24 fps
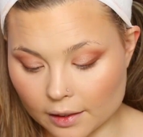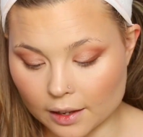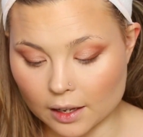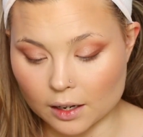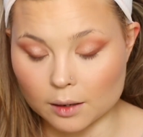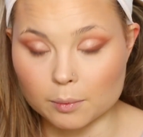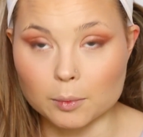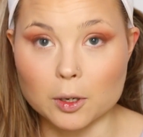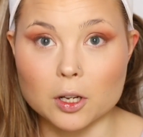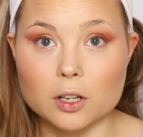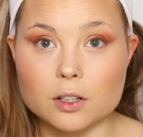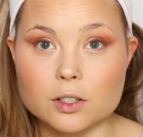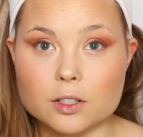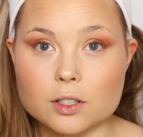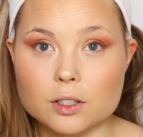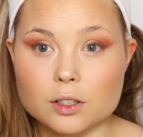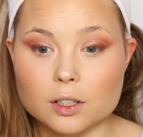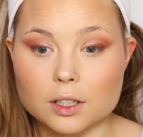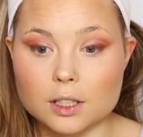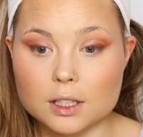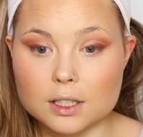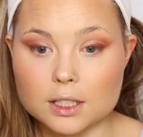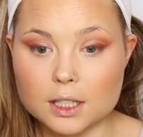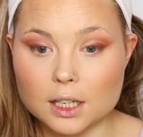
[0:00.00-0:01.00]
And then I'm
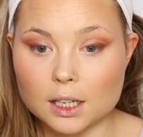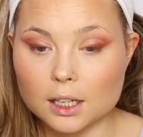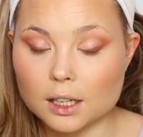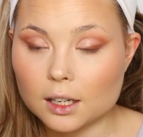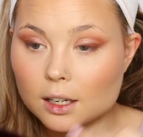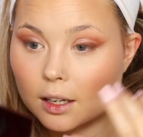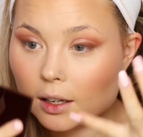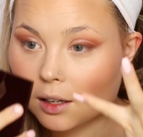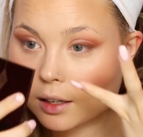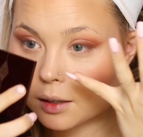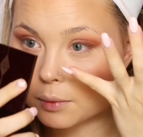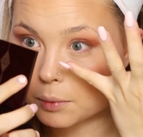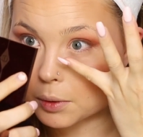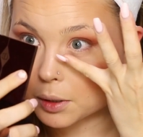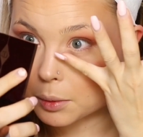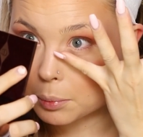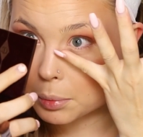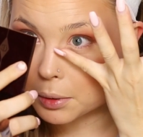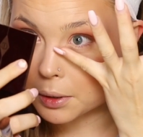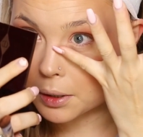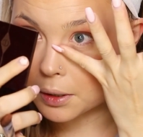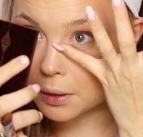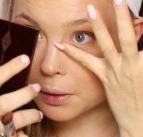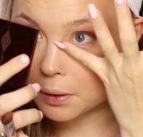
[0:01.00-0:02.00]
also gonna take it, I'm
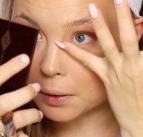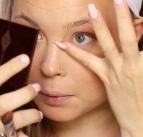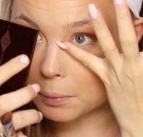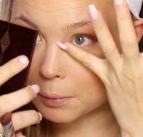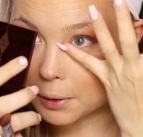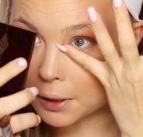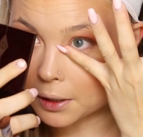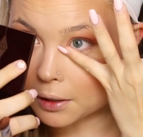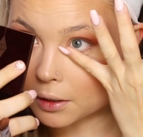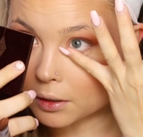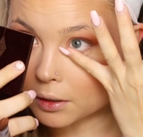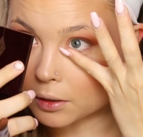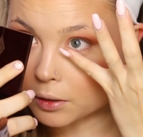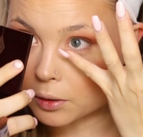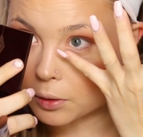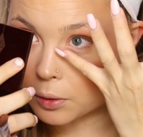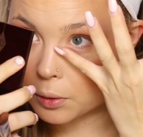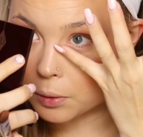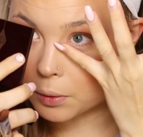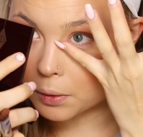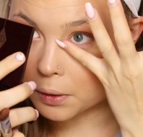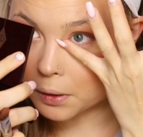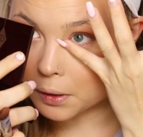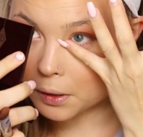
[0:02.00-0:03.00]
gonna put it on my inner
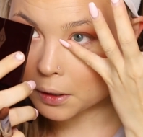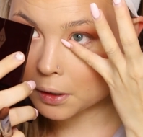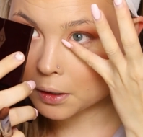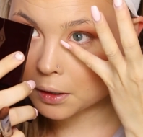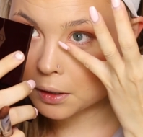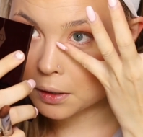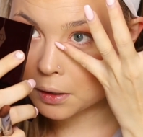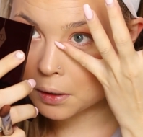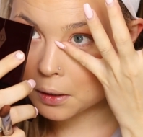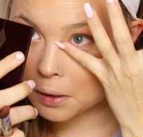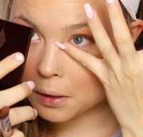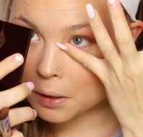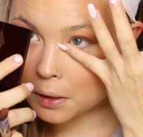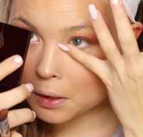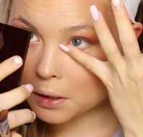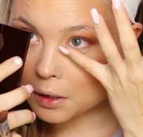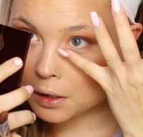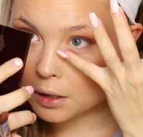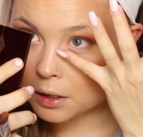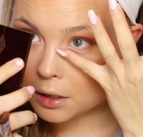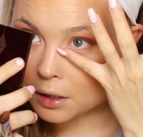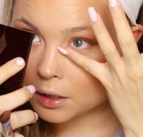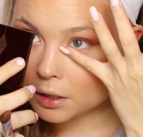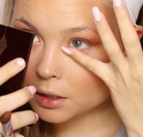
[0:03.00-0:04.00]
corner
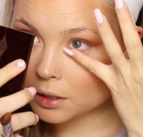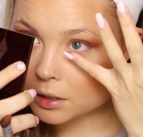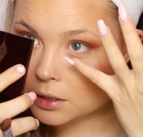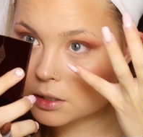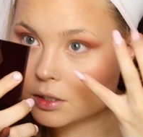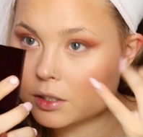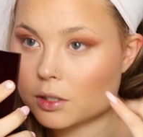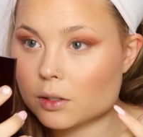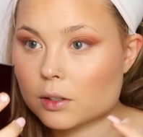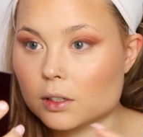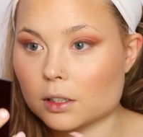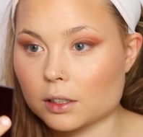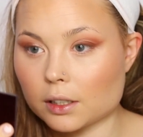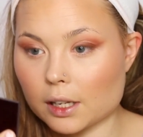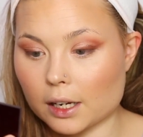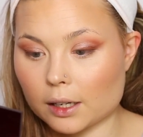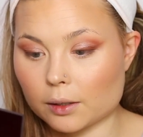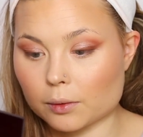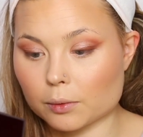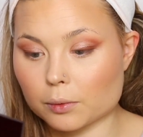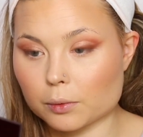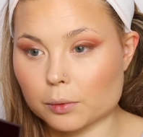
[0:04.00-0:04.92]
so the light